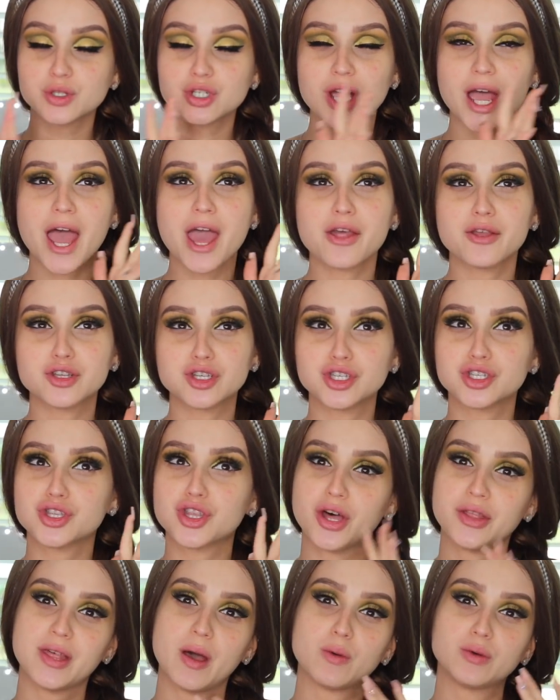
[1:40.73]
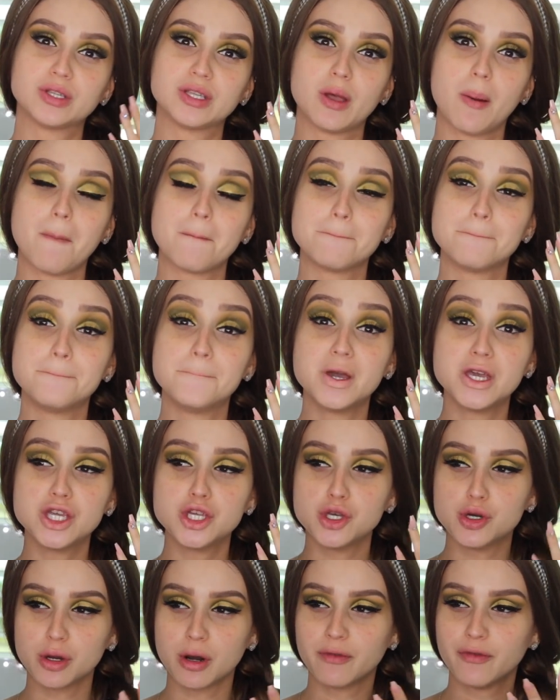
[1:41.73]
which I just thought that was
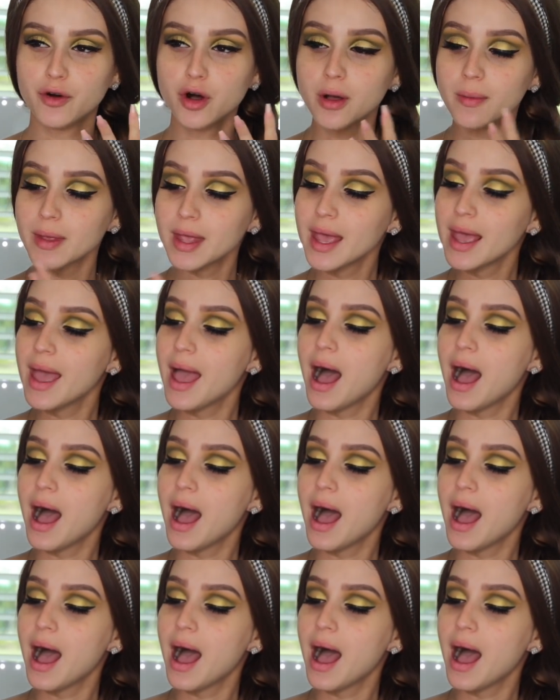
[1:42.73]
beautiful.